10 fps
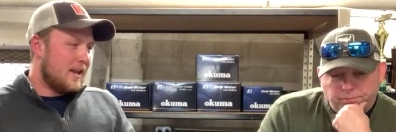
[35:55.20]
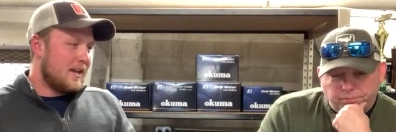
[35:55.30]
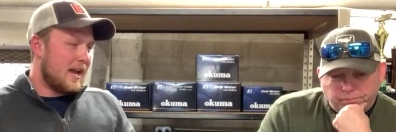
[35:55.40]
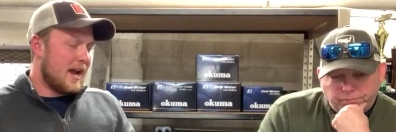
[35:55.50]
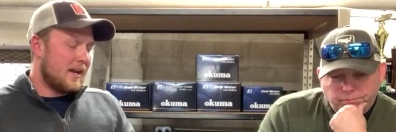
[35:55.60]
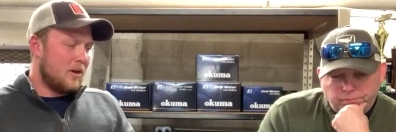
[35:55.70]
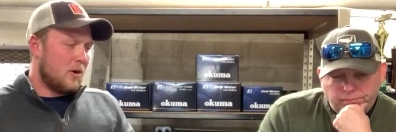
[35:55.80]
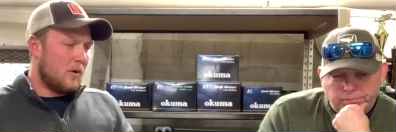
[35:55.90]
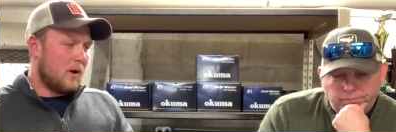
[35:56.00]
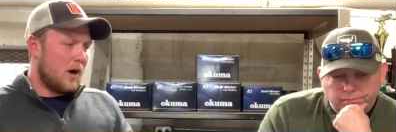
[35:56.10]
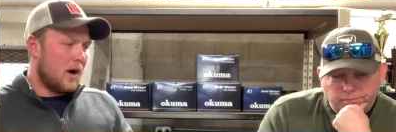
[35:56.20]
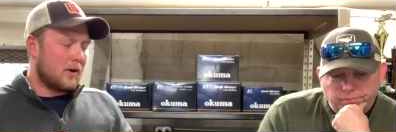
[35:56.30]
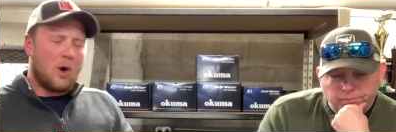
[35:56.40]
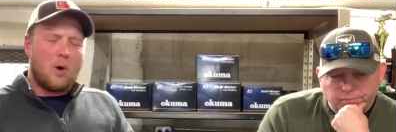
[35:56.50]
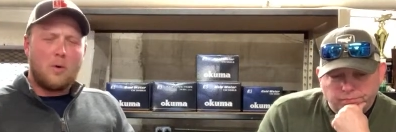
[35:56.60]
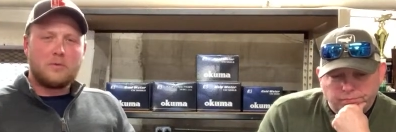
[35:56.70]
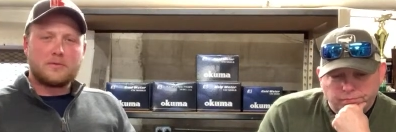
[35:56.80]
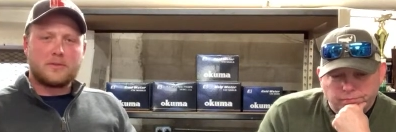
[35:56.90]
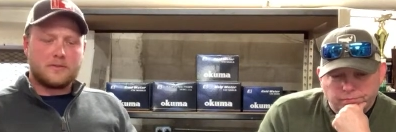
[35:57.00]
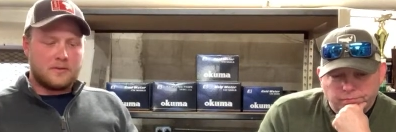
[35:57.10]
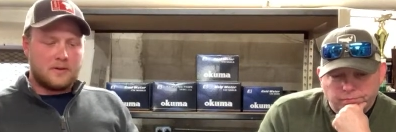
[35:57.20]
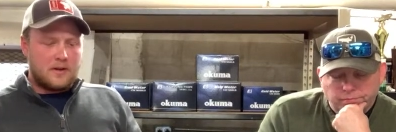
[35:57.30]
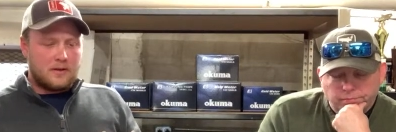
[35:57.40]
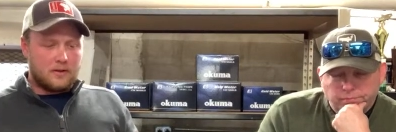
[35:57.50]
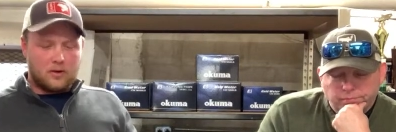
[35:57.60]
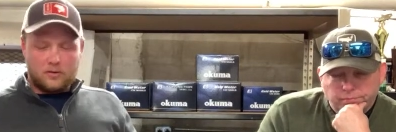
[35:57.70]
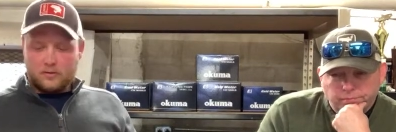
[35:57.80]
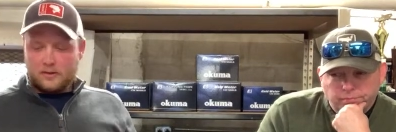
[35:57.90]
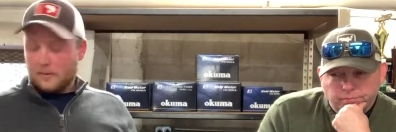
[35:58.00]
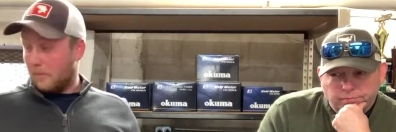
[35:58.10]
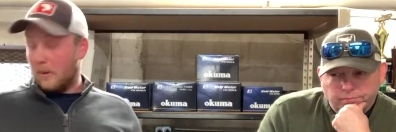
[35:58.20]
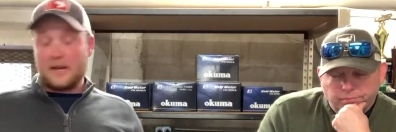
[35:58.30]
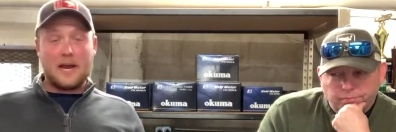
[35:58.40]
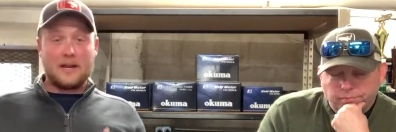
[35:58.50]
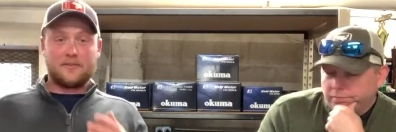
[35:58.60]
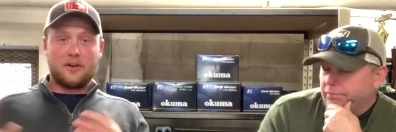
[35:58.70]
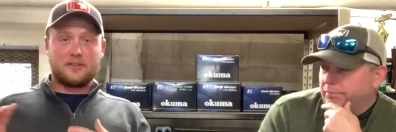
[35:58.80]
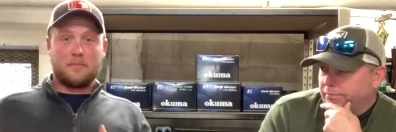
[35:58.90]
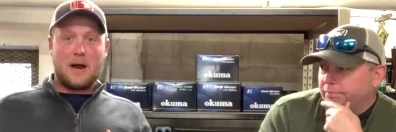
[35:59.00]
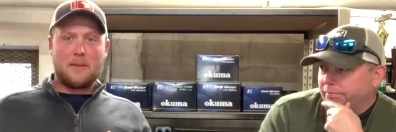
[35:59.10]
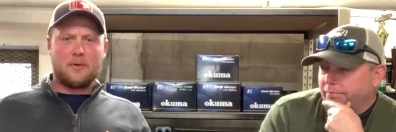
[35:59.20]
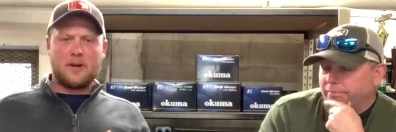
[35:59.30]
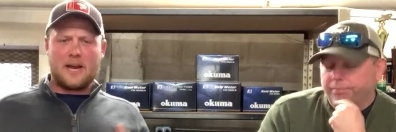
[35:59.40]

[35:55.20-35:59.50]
Speaker 1: yeah, you know, uh, cohos are little, but yeah, as far as the bobber rig,